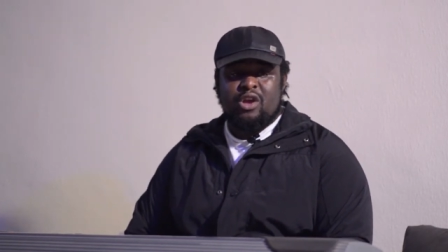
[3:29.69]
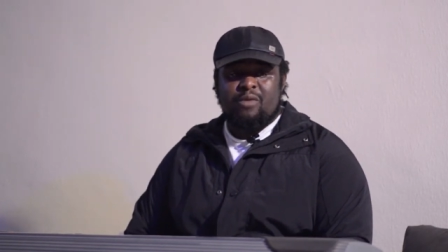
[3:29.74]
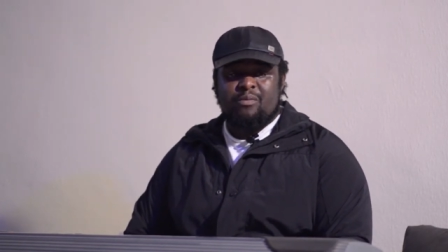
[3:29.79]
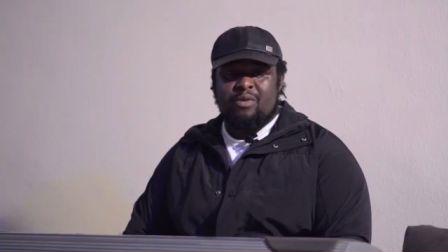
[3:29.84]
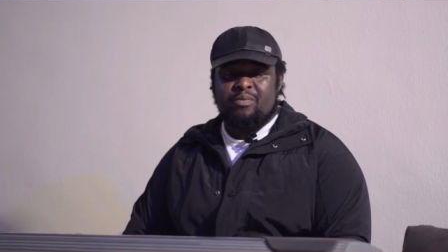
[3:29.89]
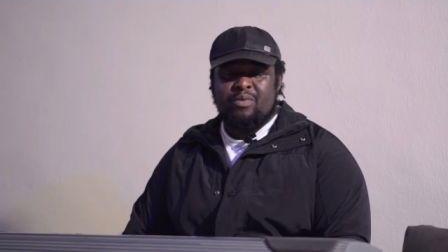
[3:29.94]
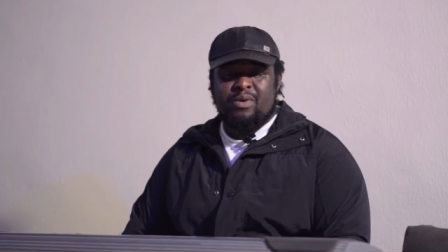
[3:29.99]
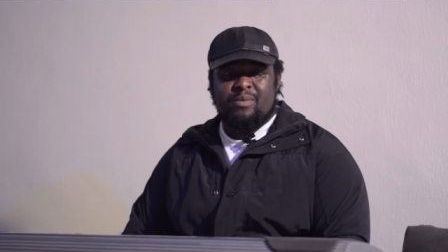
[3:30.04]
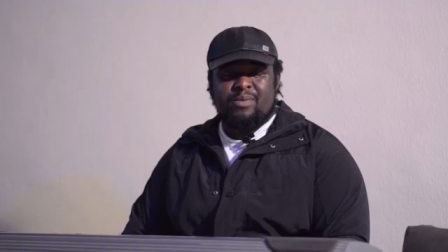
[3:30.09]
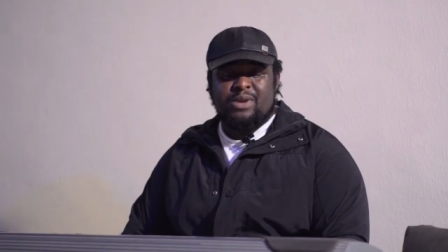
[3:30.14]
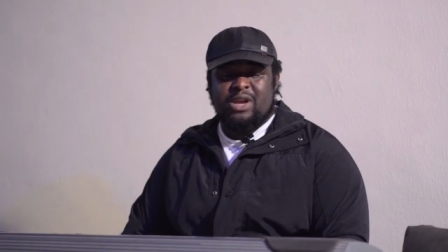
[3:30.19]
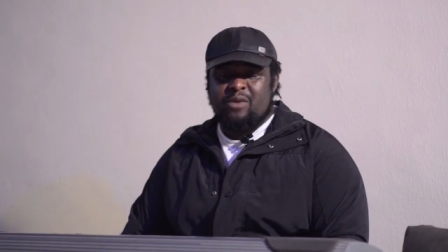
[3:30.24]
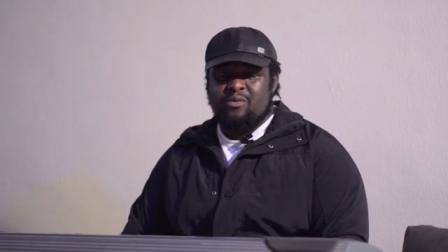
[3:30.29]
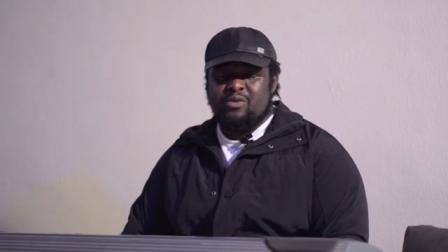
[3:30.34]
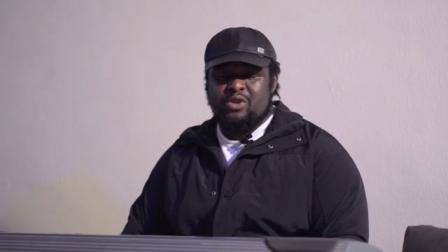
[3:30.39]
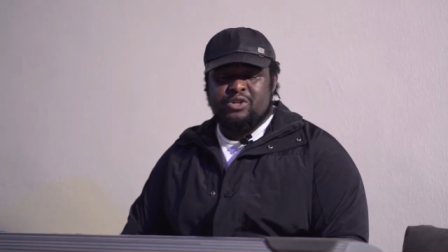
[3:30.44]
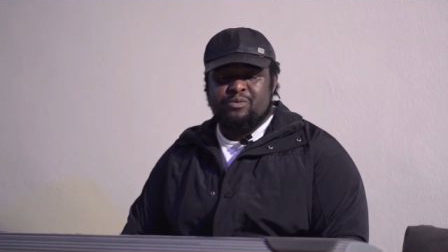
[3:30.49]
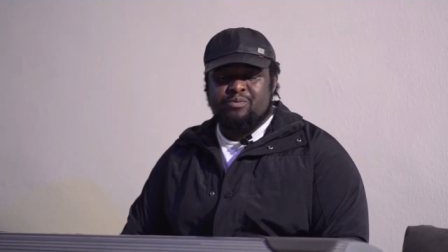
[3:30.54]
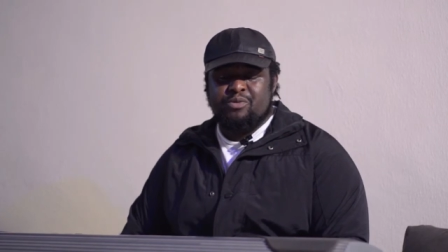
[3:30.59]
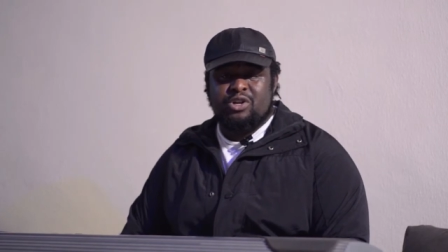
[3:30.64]
but probably I'll
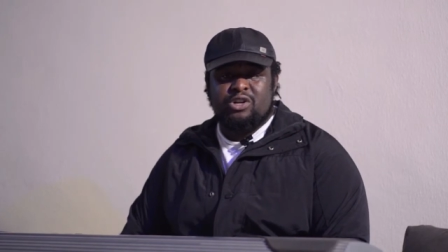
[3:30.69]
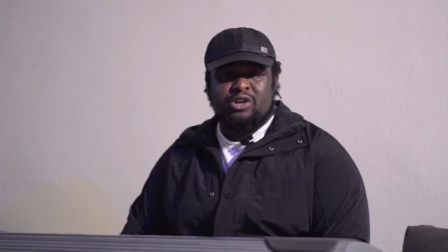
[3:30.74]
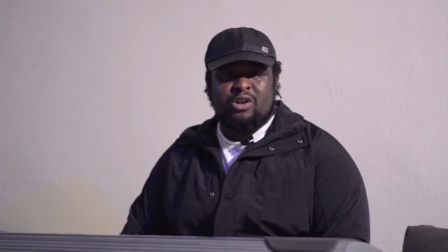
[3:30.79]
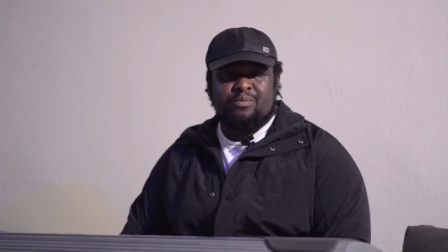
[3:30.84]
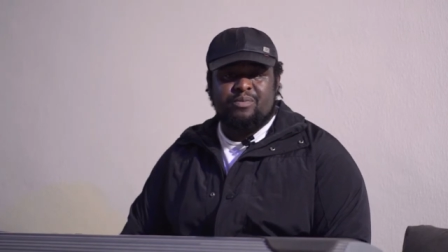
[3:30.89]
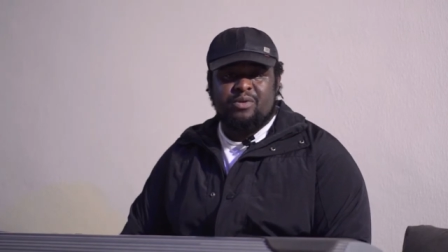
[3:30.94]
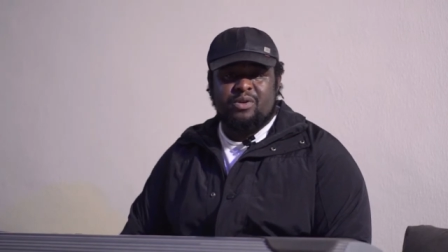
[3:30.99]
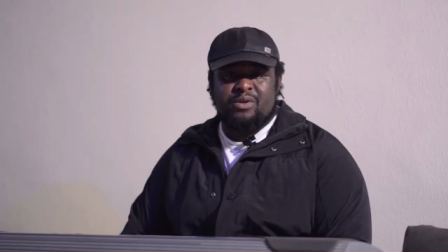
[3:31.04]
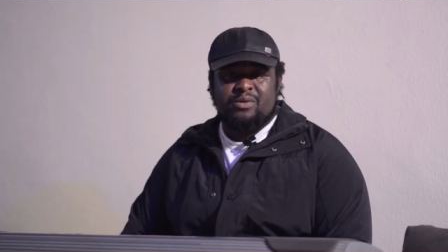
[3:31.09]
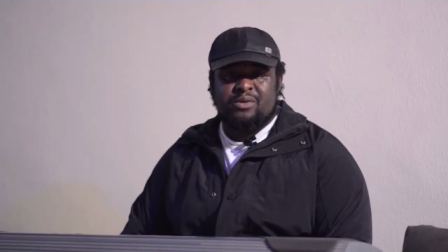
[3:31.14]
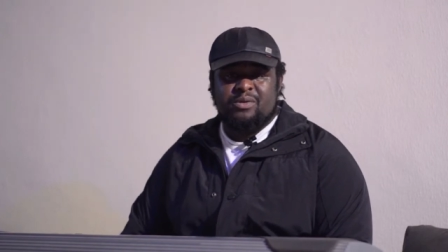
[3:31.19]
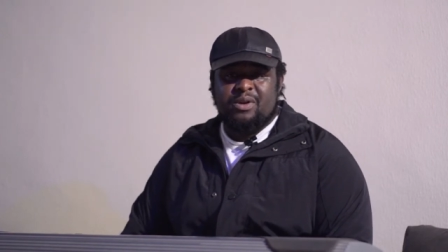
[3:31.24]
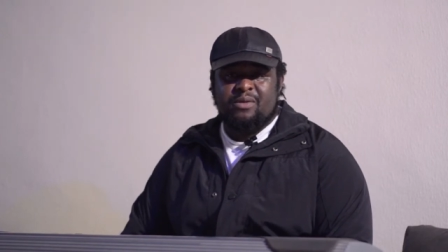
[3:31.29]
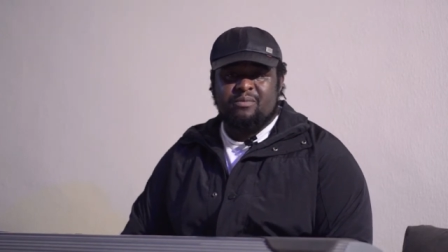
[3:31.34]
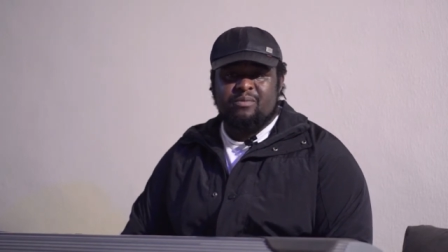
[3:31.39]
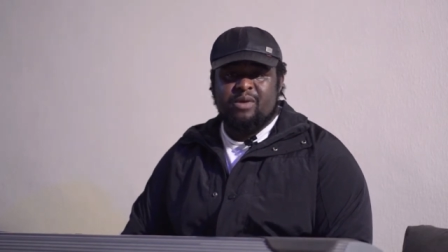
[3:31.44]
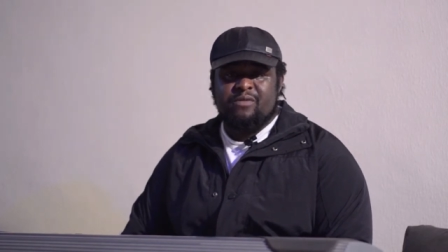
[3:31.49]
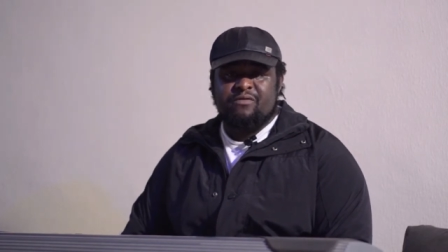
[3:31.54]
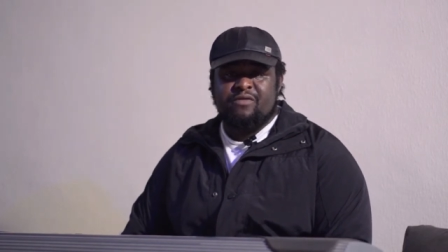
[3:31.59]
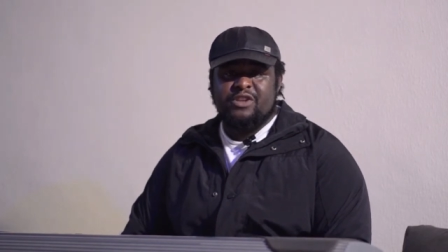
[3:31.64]
just put it up on
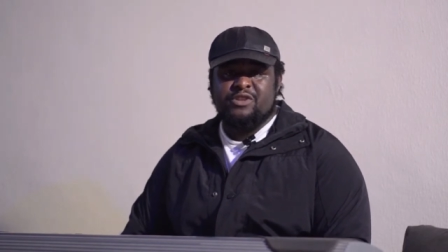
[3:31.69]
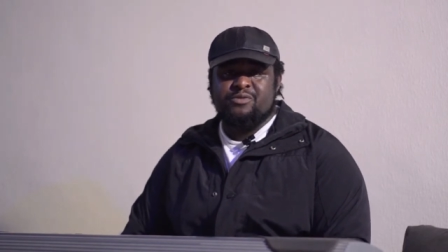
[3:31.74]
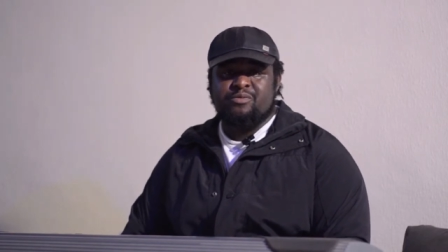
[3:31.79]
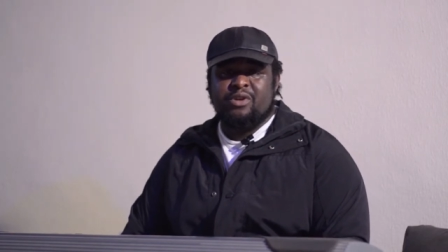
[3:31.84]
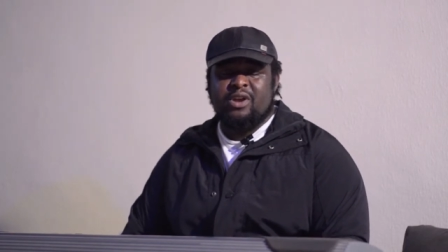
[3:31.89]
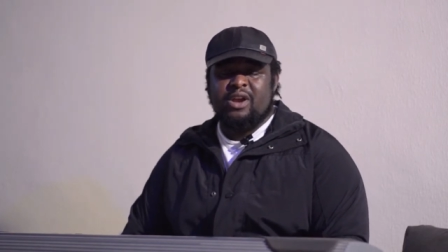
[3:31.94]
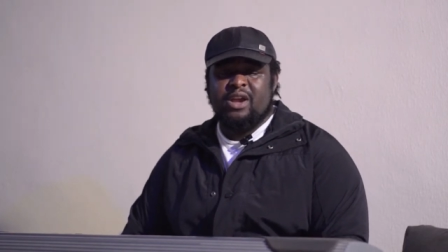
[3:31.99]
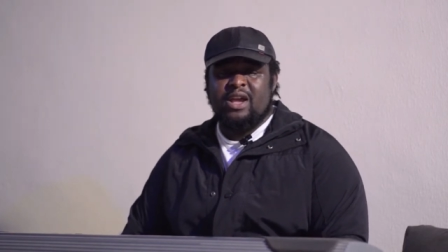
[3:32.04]
my Facebook